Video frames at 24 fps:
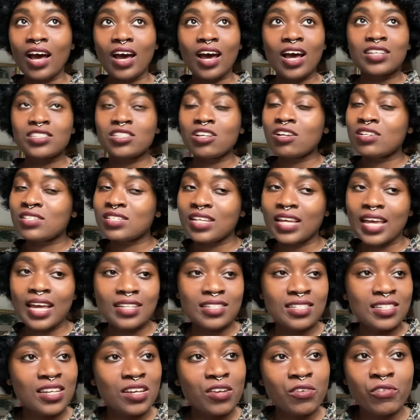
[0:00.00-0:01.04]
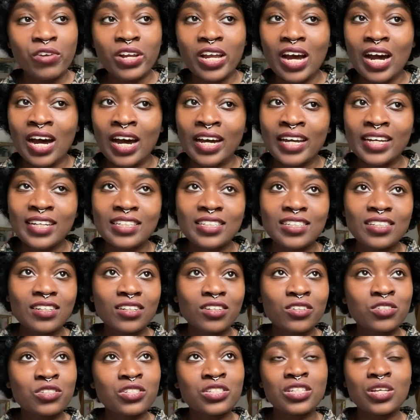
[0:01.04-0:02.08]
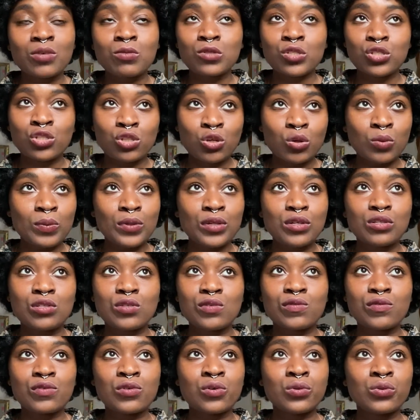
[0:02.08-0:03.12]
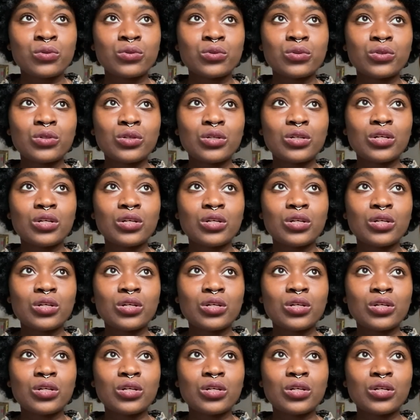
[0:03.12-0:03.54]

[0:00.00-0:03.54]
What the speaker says: I started to get teary-eyed because it was so beautiful.